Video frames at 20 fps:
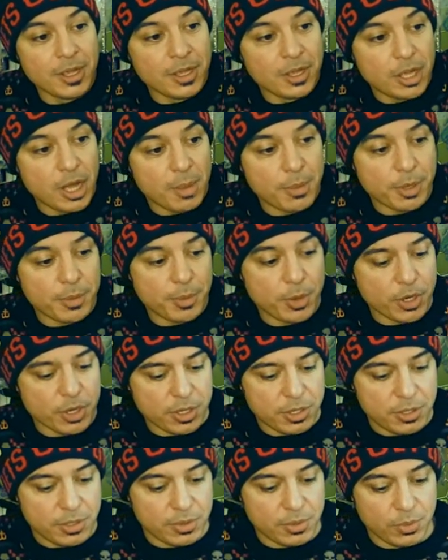comic book,
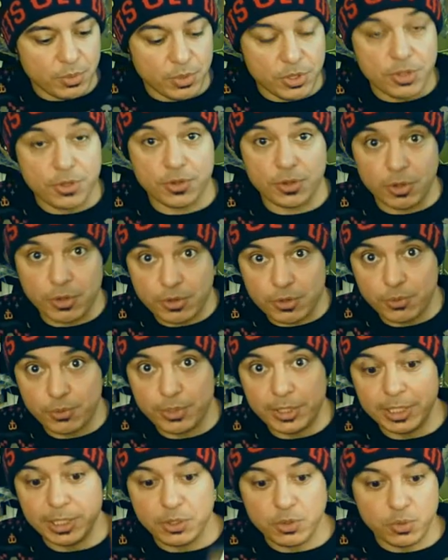which is also
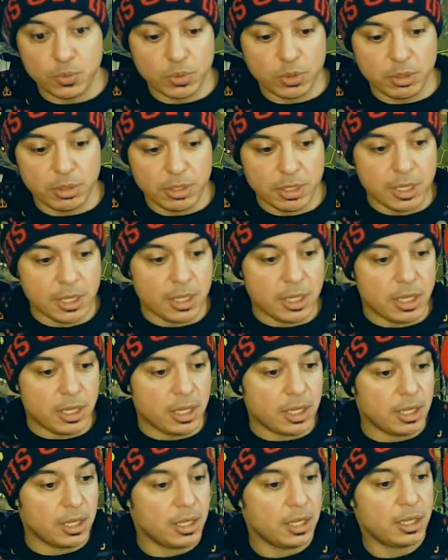really cool.
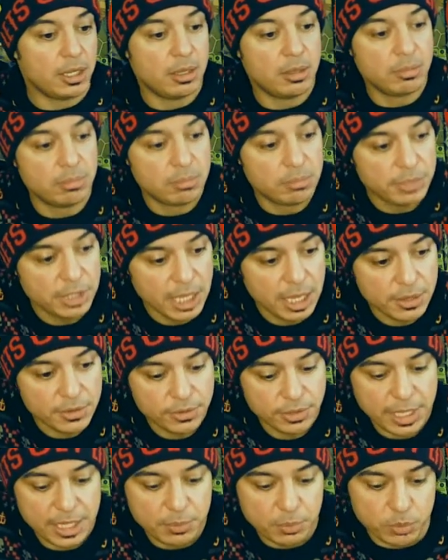Um, yeah,
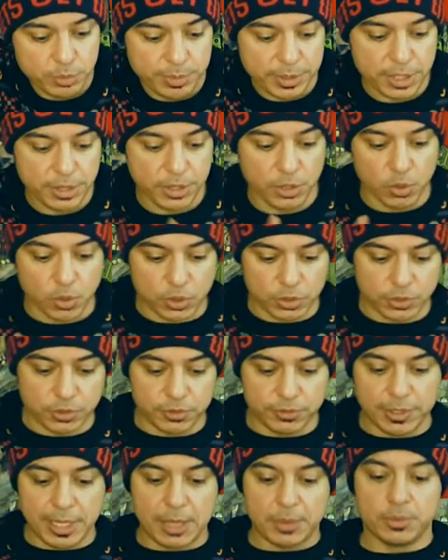so that would be the order
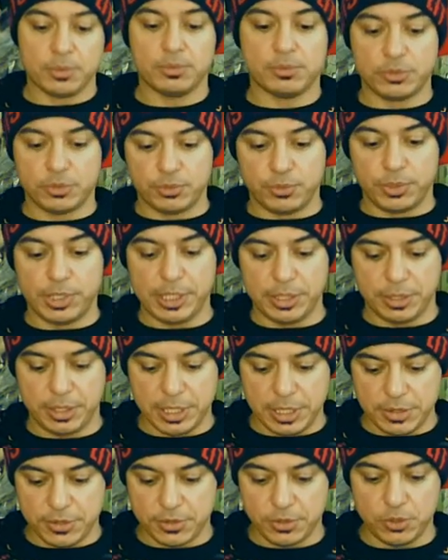of how to read
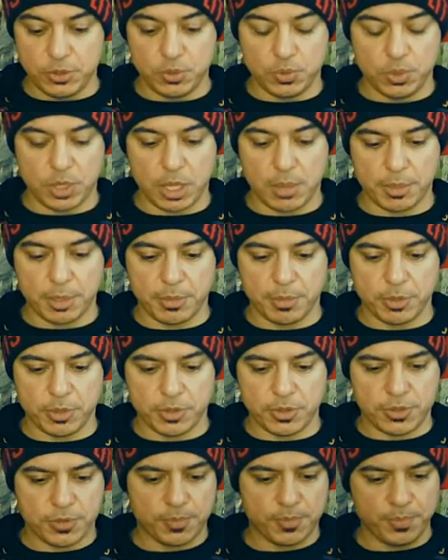these new comic
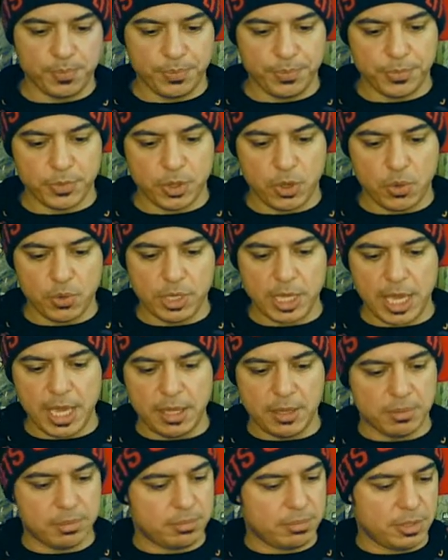books.
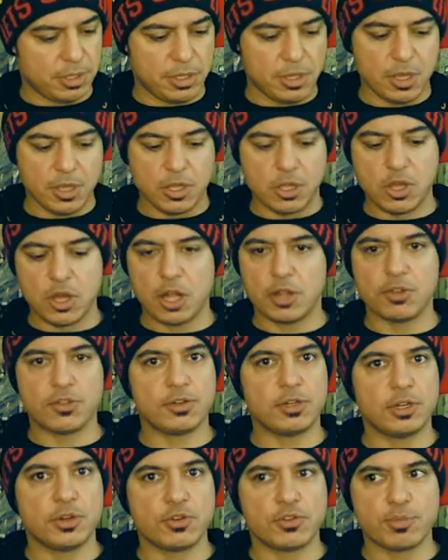Okay,
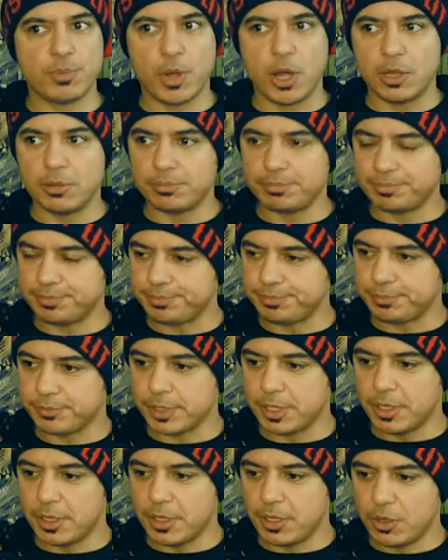Gunslinger Spawn,
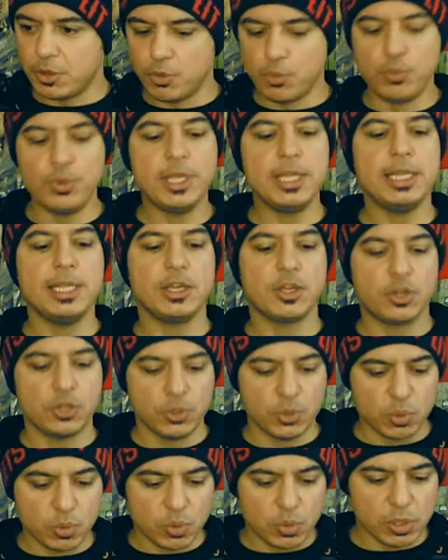really
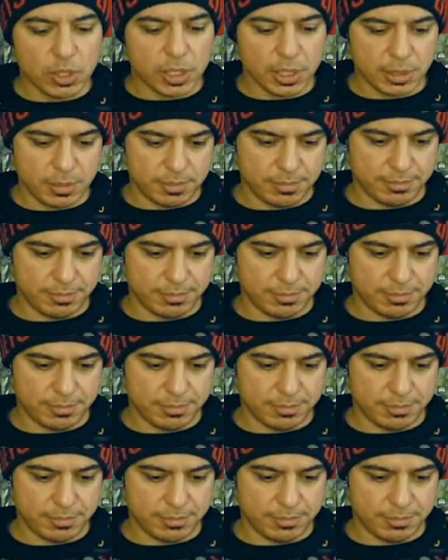cool.